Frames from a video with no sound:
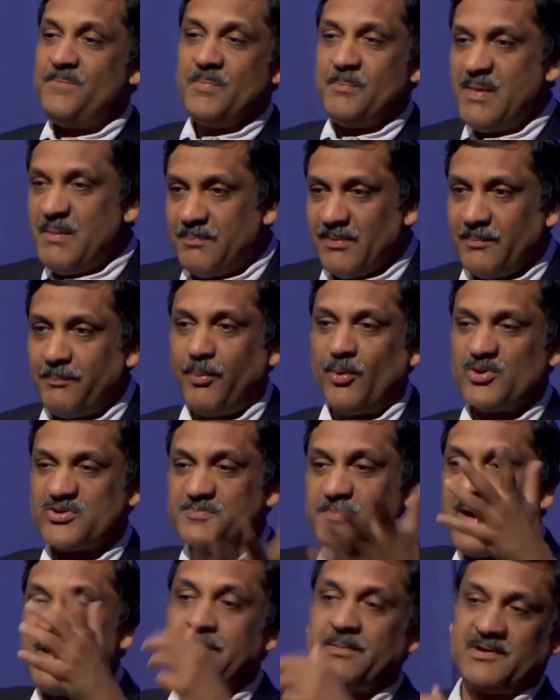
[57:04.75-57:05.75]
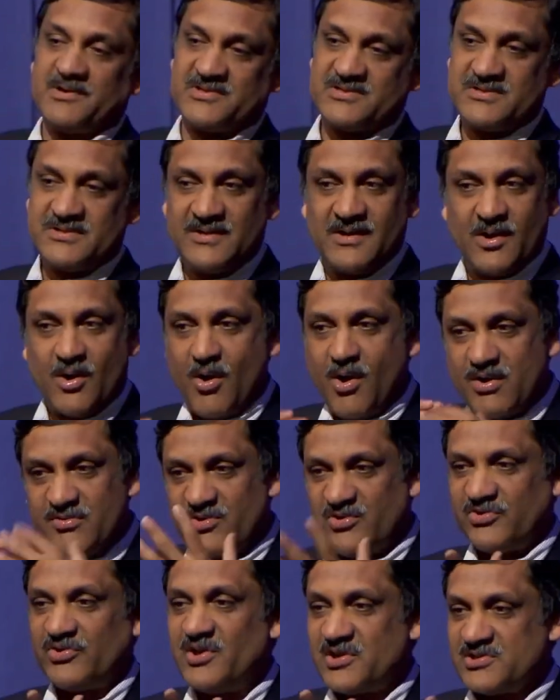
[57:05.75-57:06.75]
people post papers on
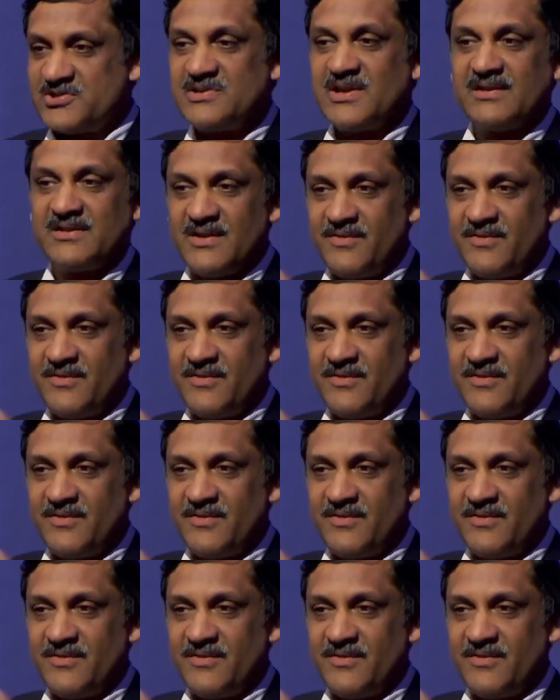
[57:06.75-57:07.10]
research that